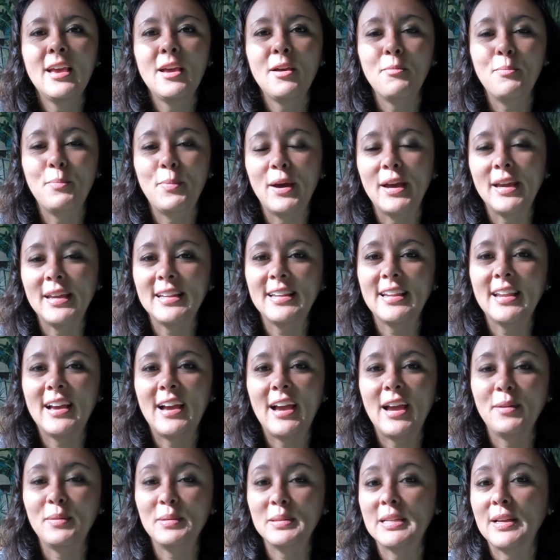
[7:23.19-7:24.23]
but
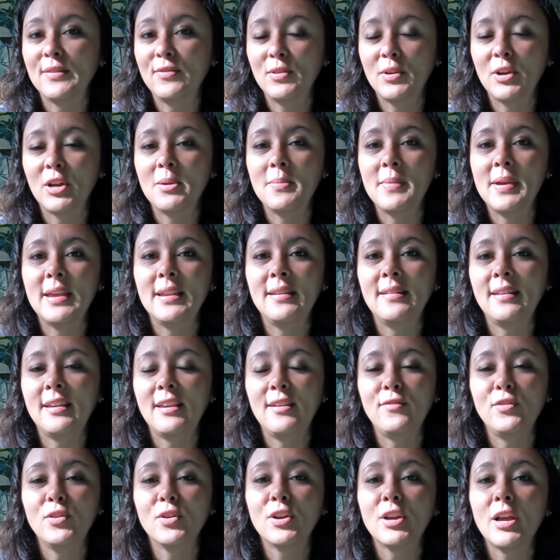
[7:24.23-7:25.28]
I would definitely recommend
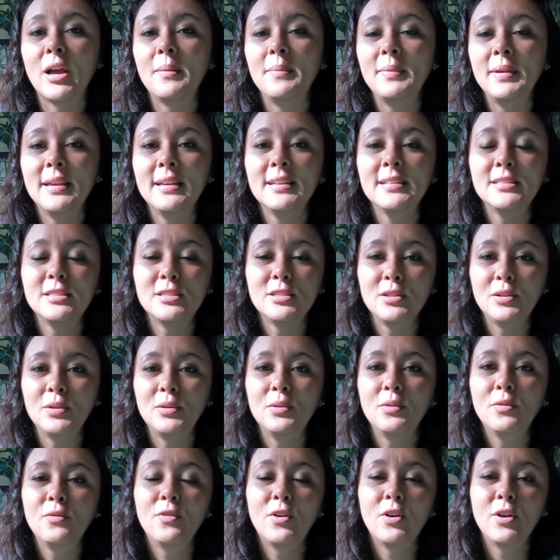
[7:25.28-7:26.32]
if you're coming
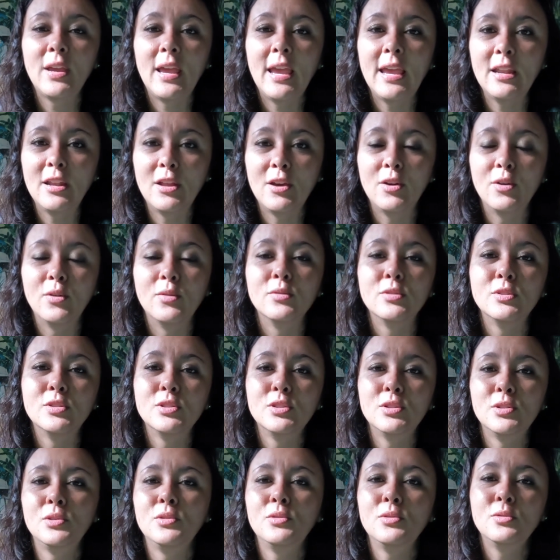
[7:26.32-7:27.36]
to Volcano
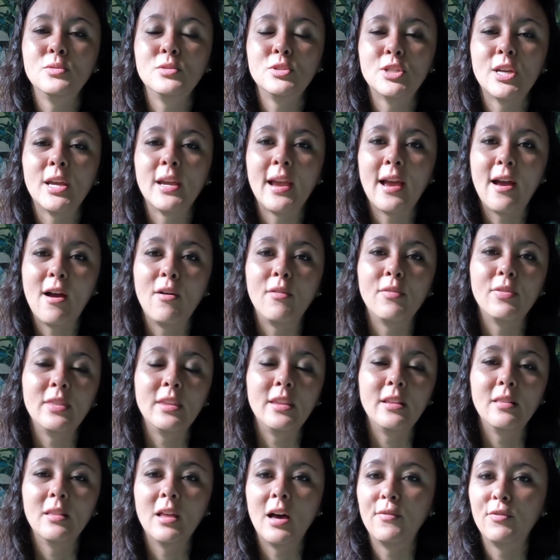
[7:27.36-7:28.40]
to check out
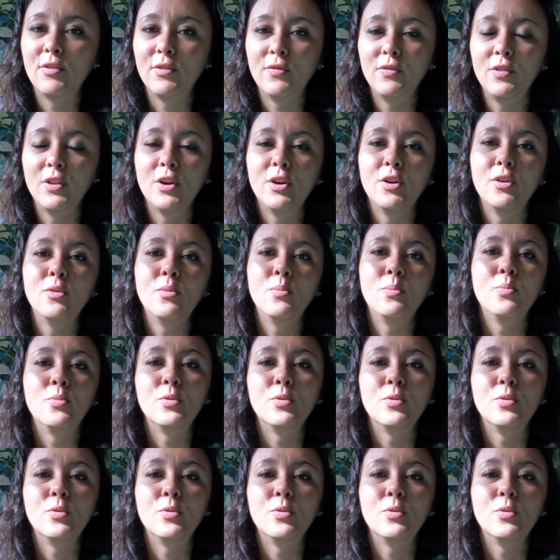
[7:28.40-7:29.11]
the lava flow,